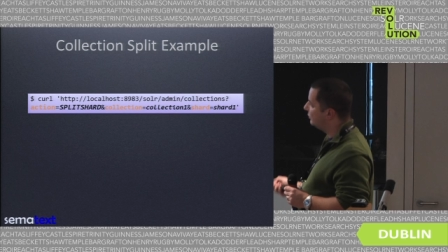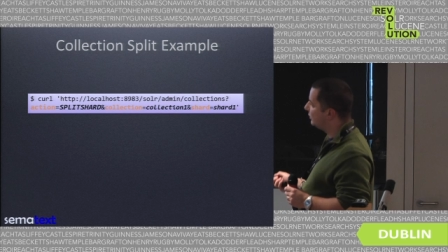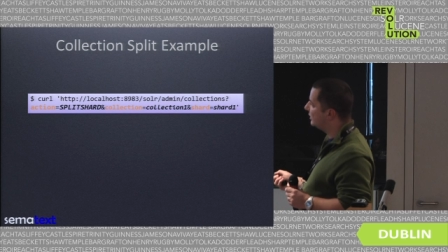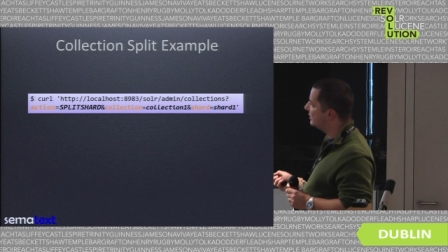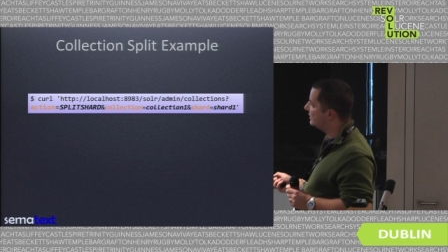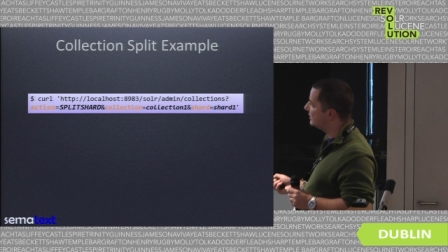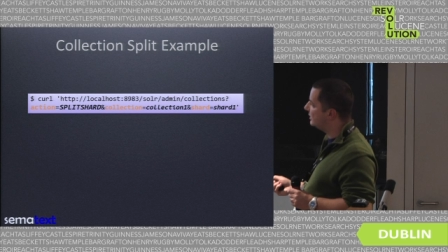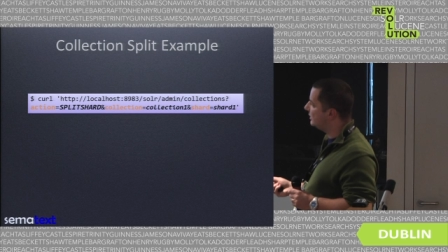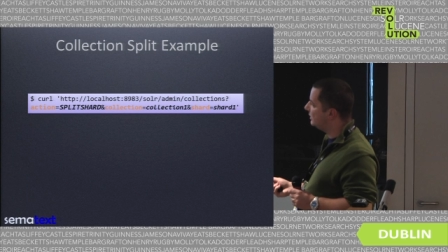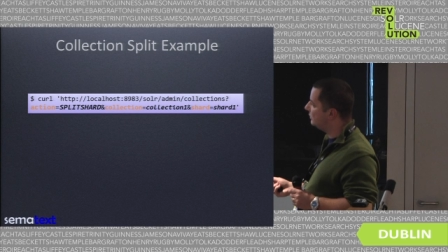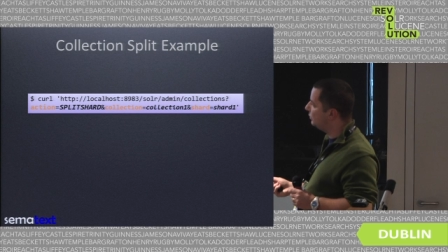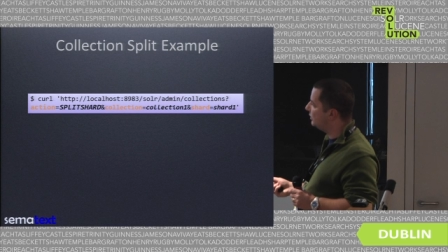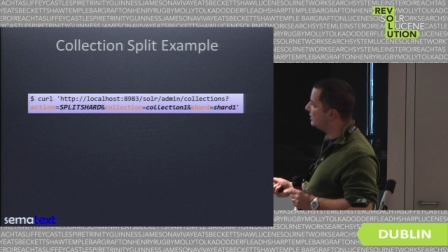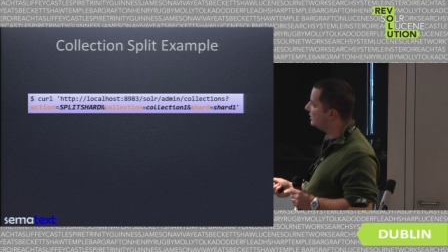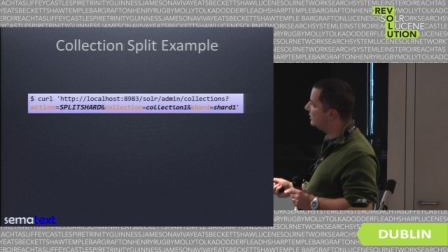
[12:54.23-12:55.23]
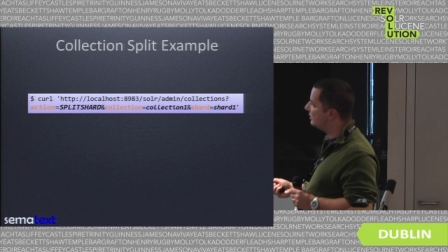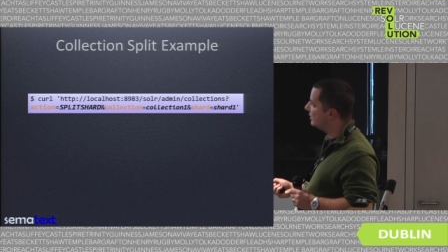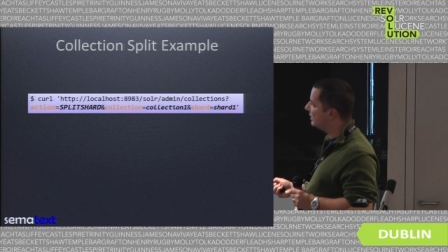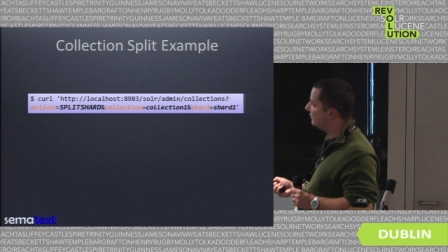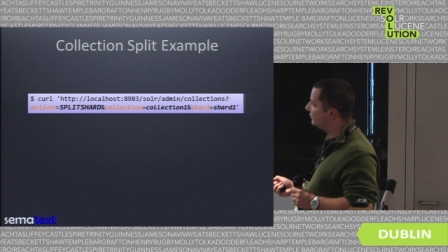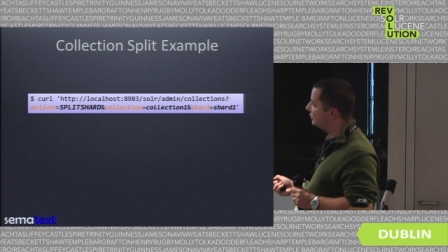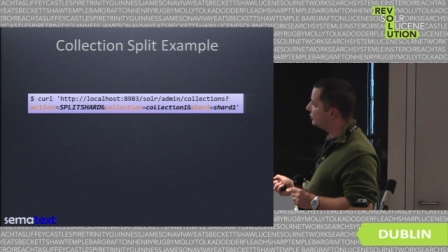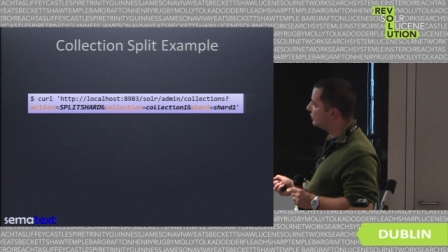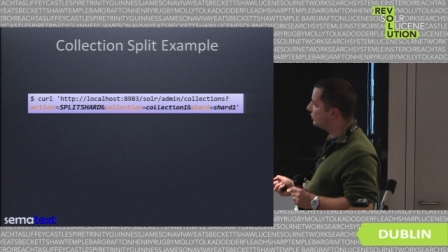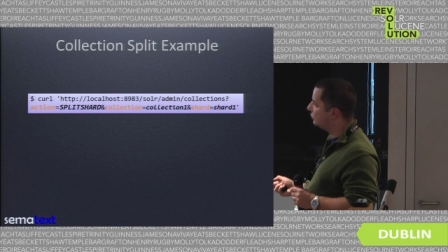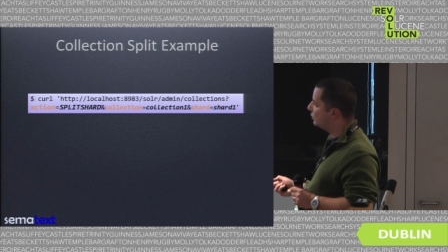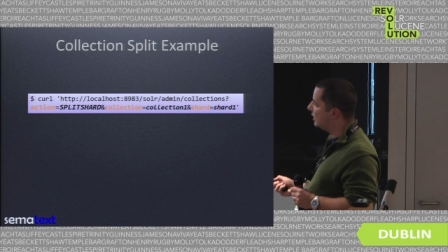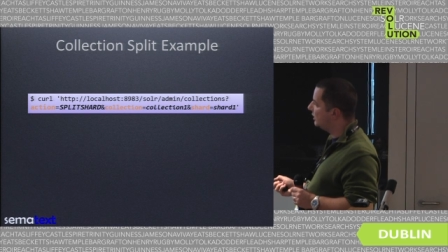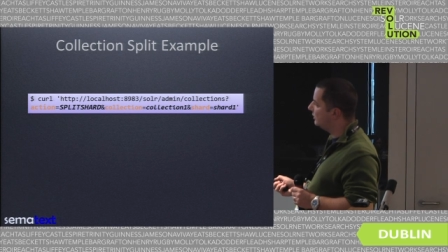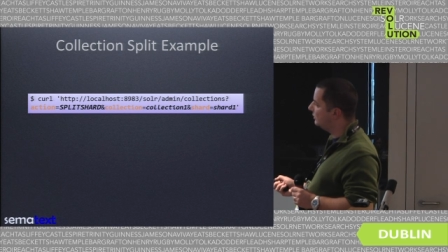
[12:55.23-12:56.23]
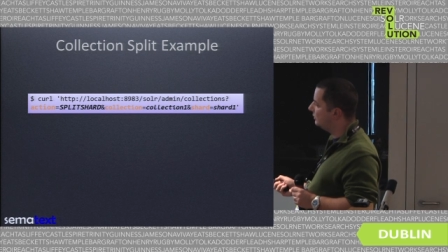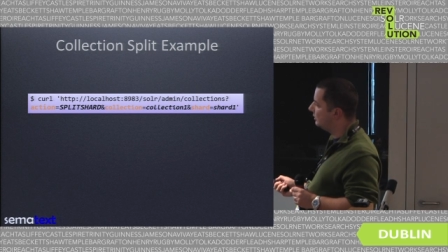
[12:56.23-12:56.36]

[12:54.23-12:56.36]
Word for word: You can see we still have the shard 1,